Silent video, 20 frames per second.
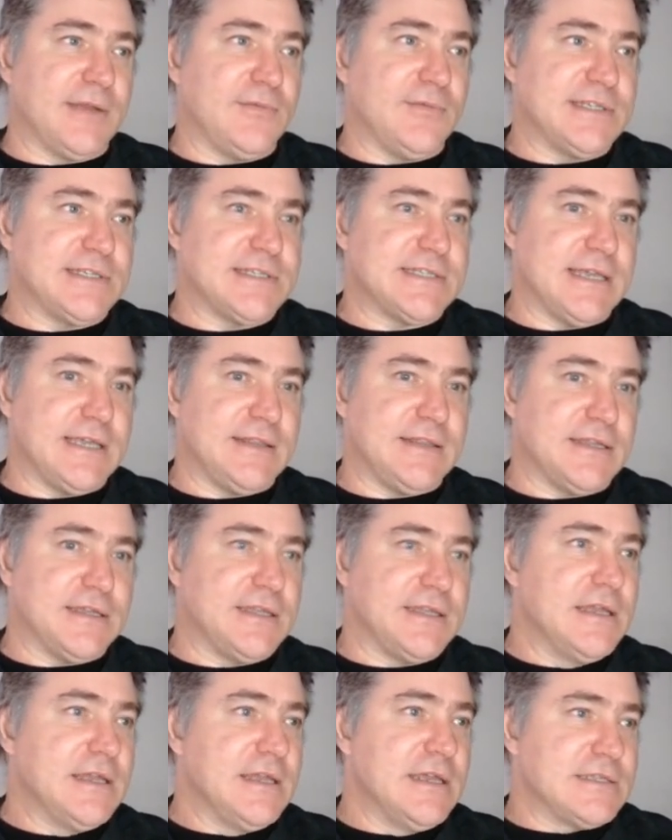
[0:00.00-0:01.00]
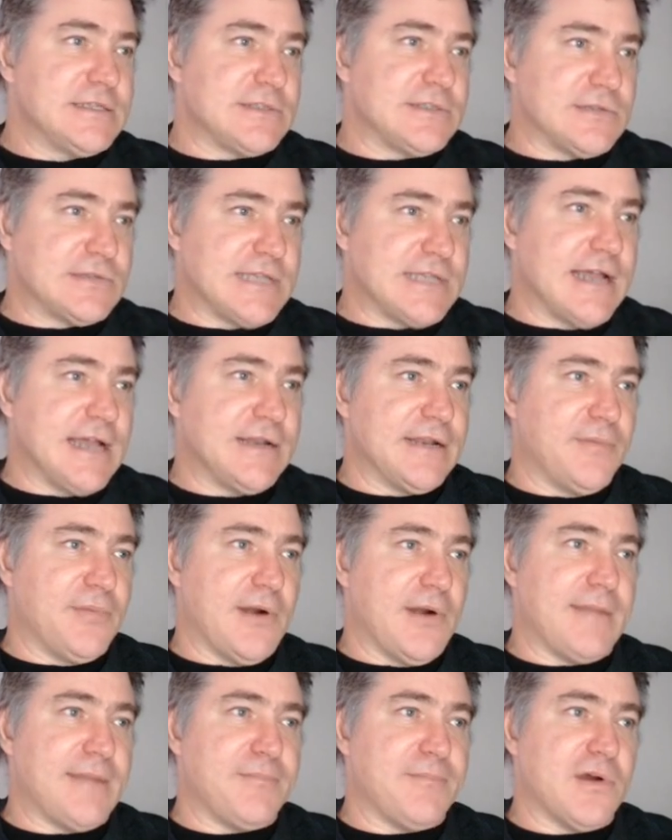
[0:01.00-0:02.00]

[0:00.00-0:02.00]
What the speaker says: we see the Sultana brand